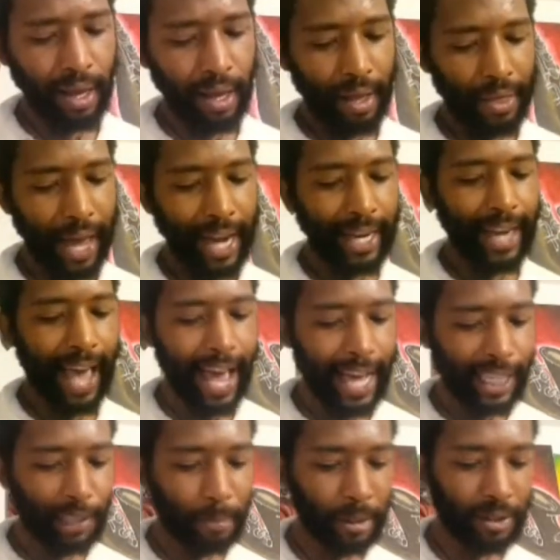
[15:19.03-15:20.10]
That it
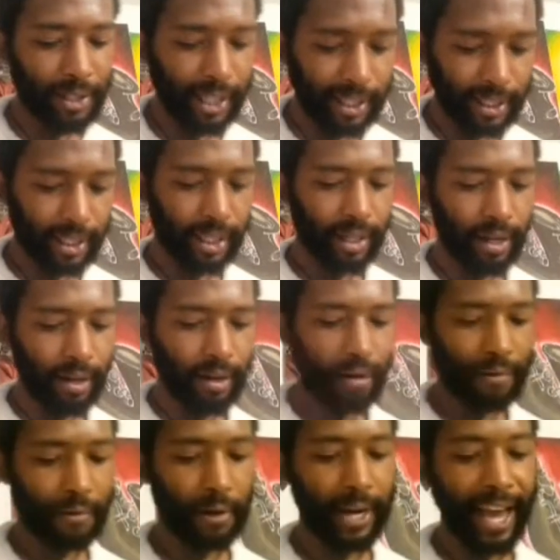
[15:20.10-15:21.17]
has persisted
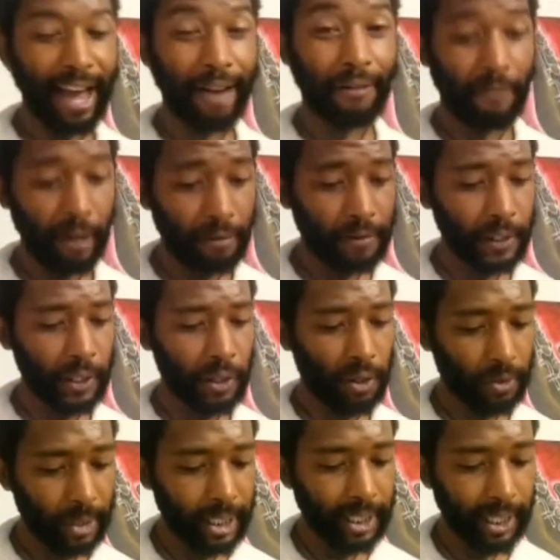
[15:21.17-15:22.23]
for now
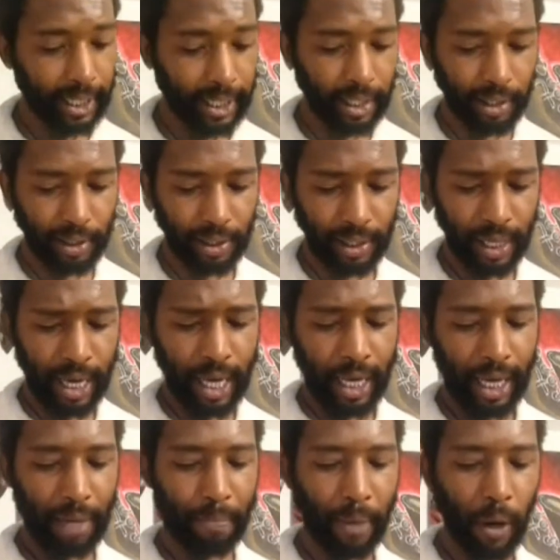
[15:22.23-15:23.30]
53 years
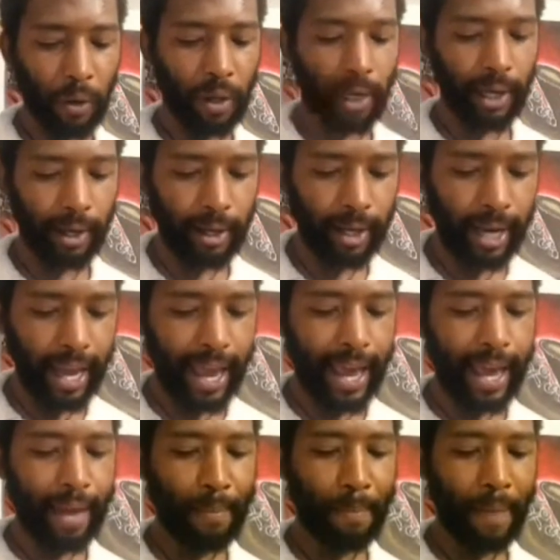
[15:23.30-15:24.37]
in both good
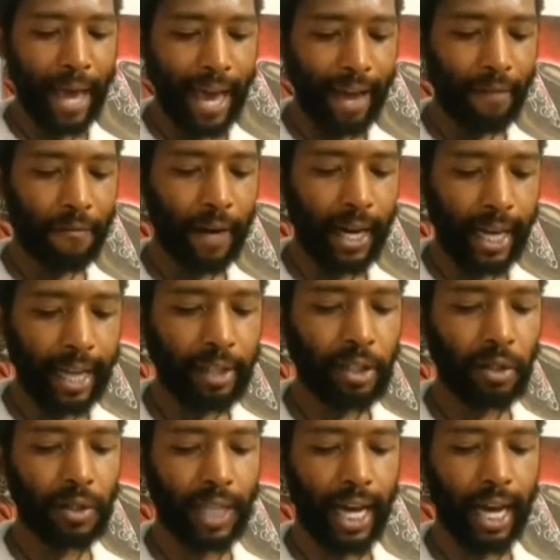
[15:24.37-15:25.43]
and bad financial
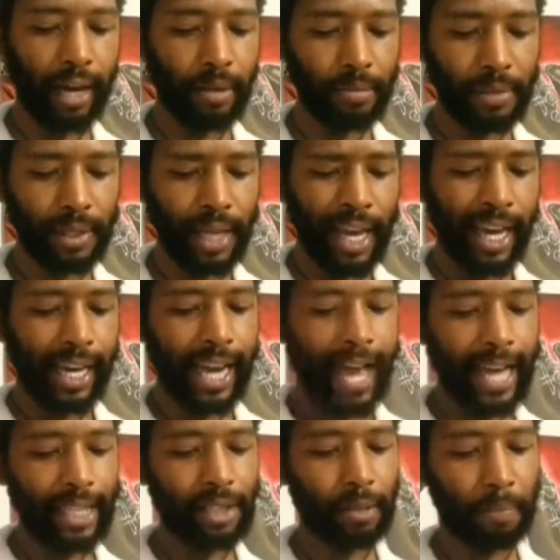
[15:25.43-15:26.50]
times and
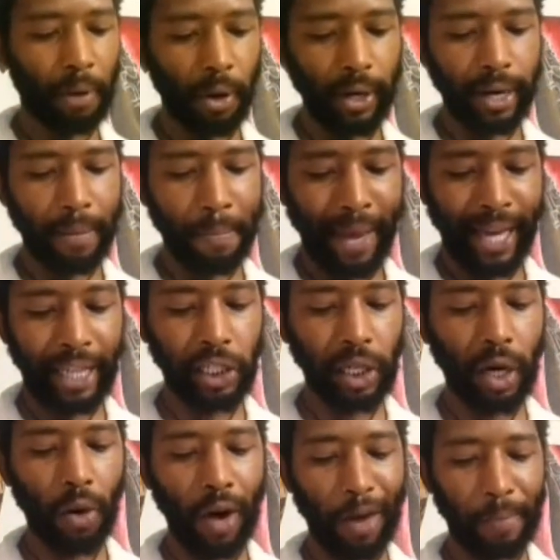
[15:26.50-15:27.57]
has supported major
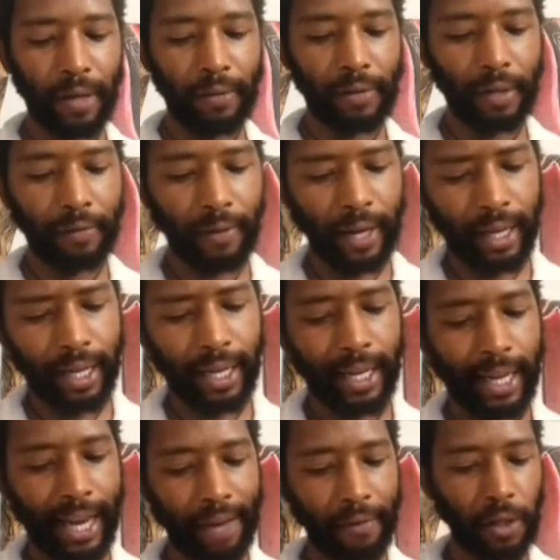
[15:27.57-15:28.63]
cooperative
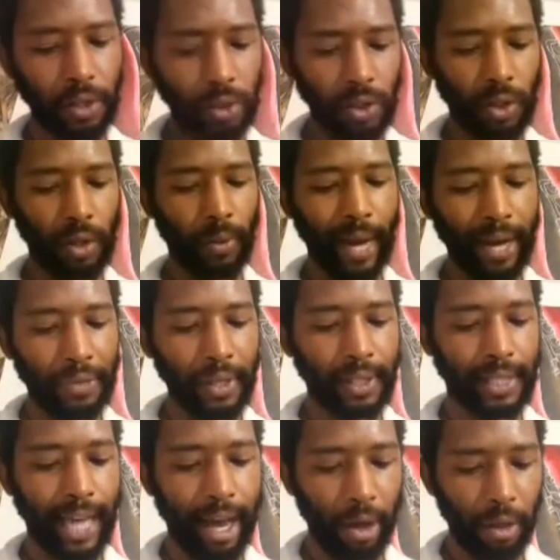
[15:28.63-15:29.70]
endeavors throughout the
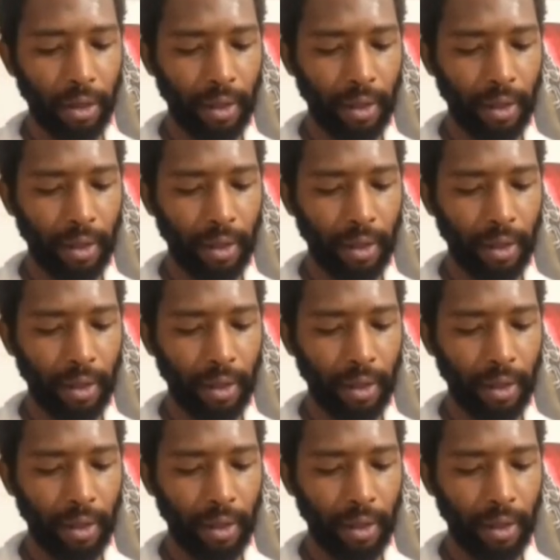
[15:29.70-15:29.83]
South,